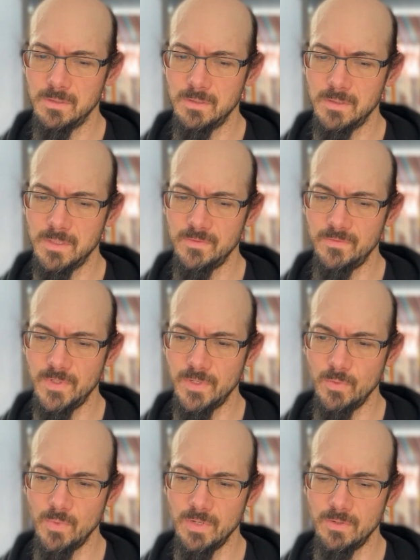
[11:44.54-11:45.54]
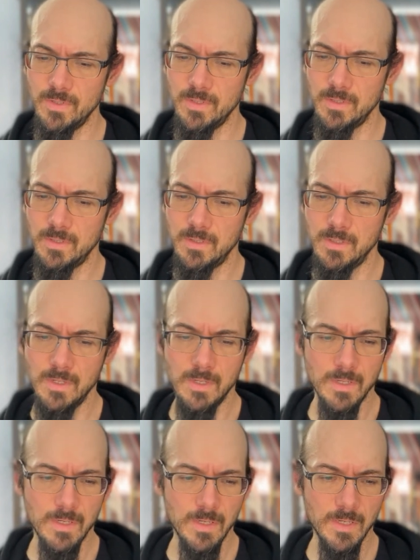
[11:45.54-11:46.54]
That's very weird.
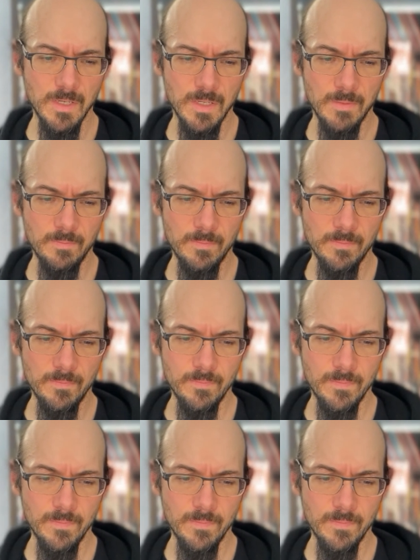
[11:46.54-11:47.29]
Man,